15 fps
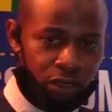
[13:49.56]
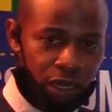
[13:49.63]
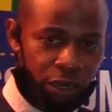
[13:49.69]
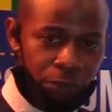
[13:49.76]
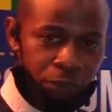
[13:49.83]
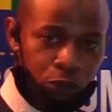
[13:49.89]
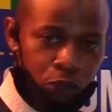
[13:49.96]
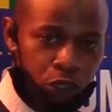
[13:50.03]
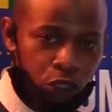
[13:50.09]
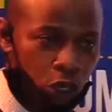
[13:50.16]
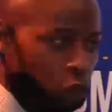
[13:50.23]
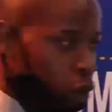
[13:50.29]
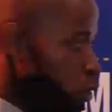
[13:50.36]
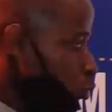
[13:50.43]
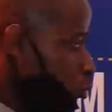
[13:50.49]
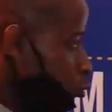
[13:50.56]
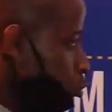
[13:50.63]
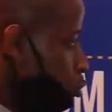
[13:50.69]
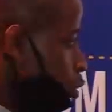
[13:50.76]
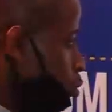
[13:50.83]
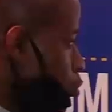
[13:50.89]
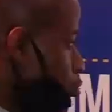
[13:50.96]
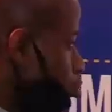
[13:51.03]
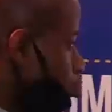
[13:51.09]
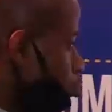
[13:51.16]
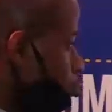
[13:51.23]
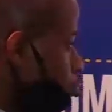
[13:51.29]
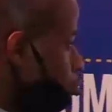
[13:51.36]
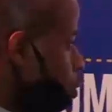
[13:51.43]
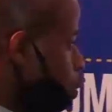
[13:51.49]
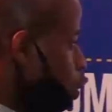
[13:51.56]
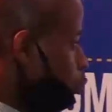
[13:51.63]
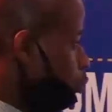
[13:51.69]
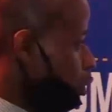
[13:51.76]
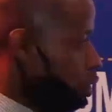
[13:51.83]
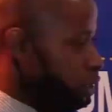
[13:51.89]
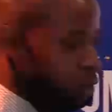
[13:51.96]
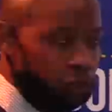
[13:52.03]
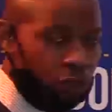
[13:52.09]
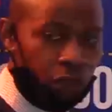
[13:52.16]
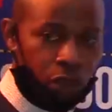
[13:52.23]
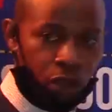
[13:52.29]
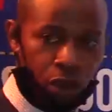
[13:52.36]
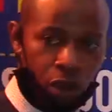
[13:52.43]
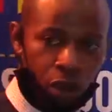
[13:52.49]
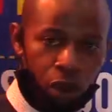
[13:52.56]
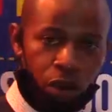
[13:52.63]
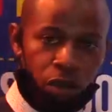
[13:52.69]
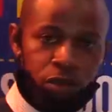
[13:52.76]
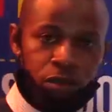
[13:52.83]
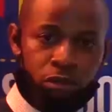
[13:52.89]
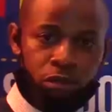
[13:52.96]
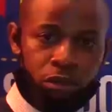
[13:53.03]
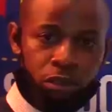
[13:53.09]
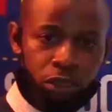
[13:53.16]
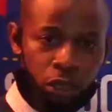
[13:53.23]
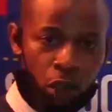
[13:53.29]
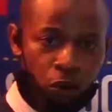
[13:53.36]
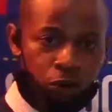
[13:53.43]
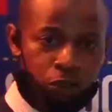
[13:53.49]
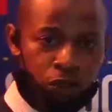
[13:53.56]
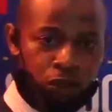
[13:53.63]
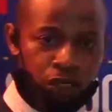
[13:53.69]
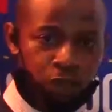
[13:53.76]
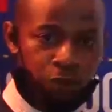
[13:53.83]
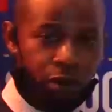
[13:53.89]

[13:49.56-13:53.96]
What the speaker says: and put your subjects on the horizontal